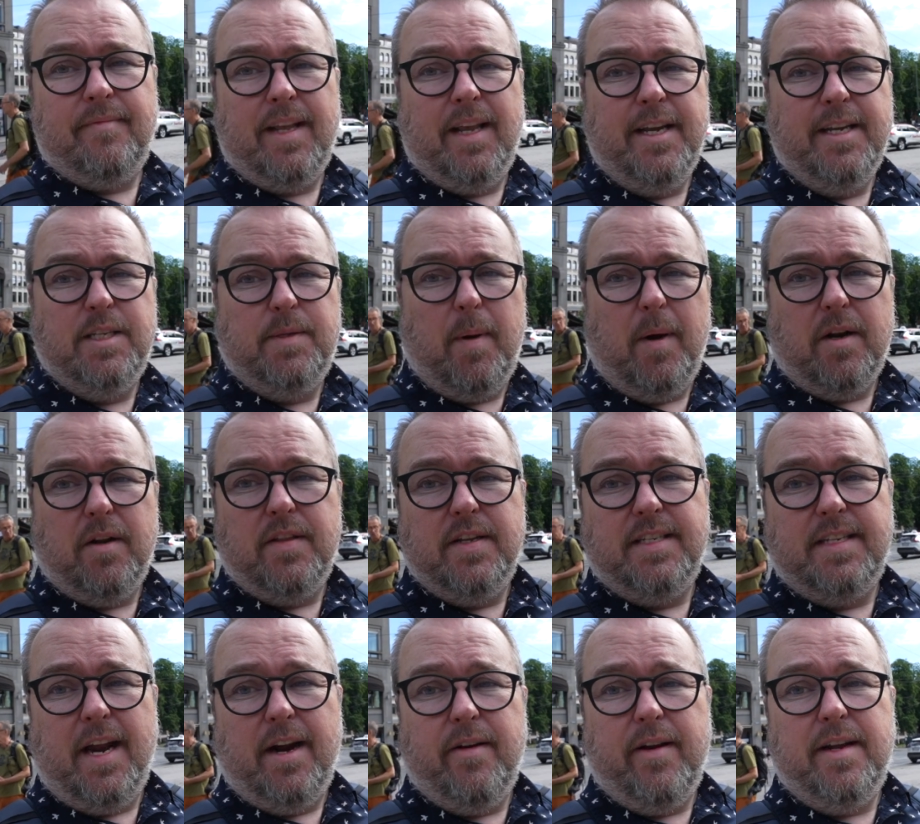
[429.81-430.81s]
He spotted
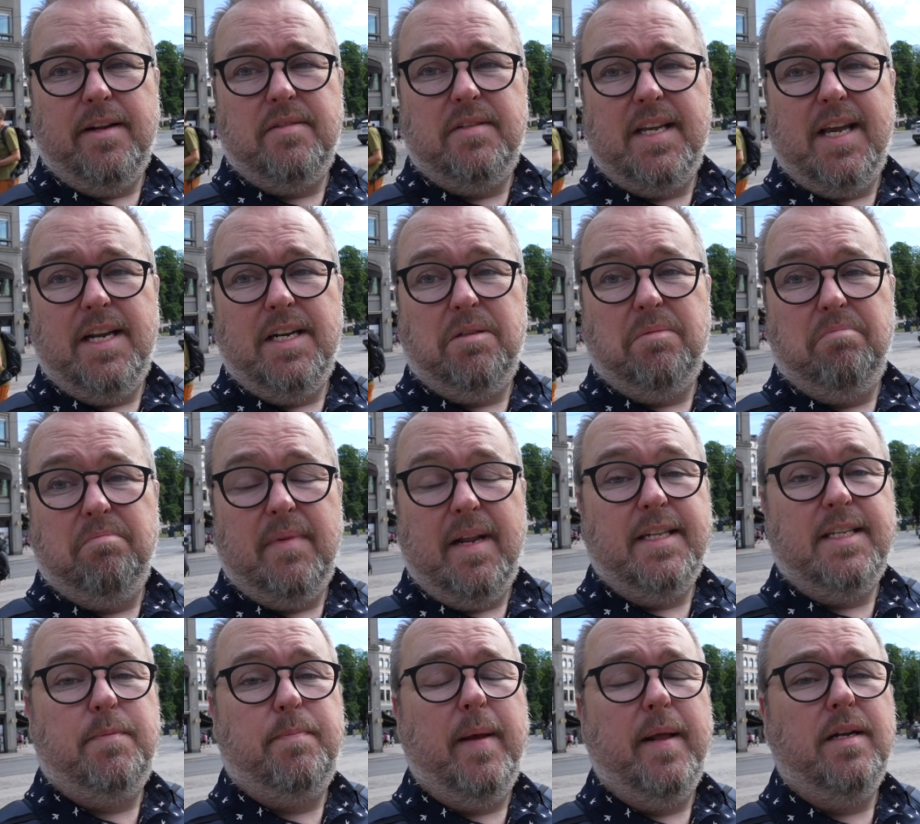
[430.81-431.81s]
this area and said,
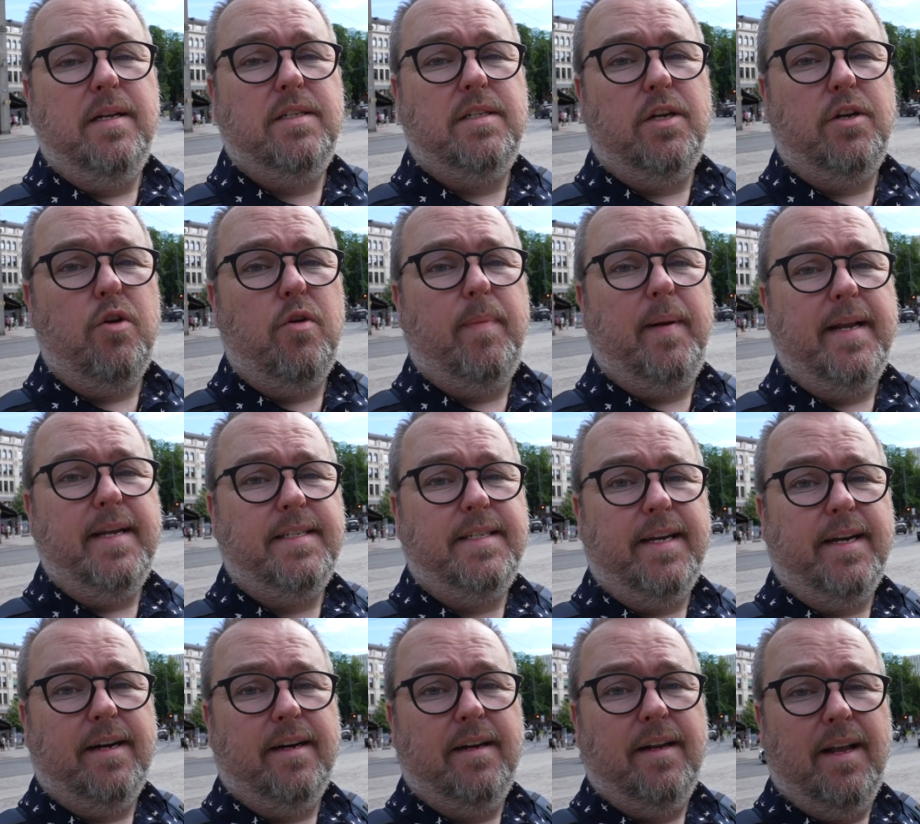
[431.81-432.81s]
let's build a new place
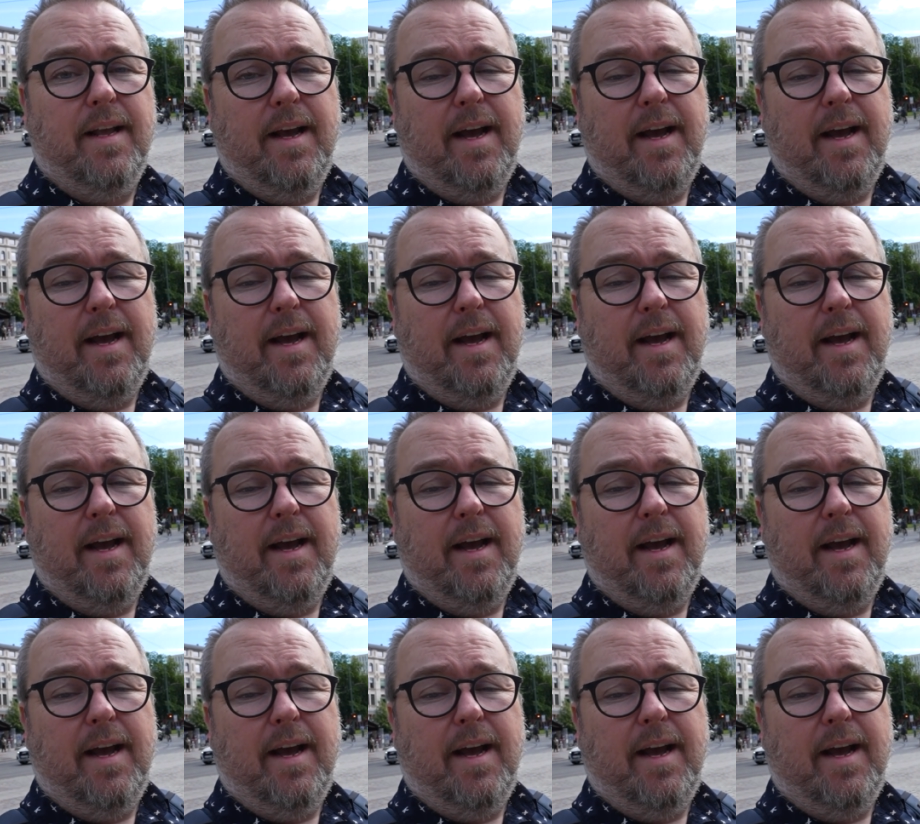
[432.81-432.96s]
here.